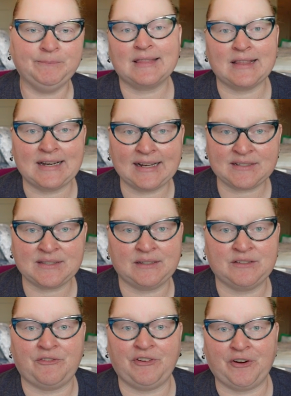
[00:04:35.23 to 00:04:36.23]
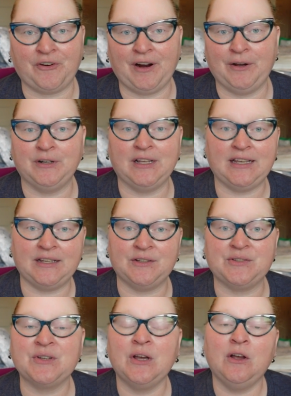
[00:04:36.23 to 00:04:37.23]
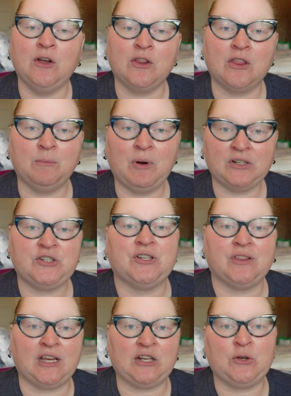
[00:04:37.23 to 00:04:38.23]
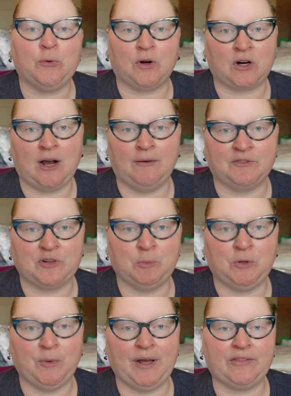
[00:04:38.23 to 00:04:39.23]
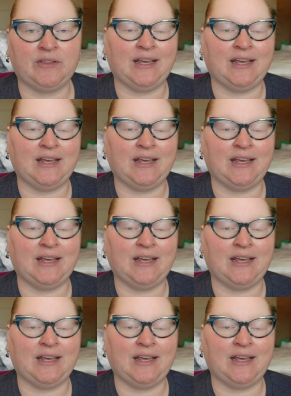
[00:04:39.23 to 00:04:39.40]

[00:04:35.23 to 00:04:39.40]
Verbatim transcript: The next thing to figure out is the budget that you are comfortable with.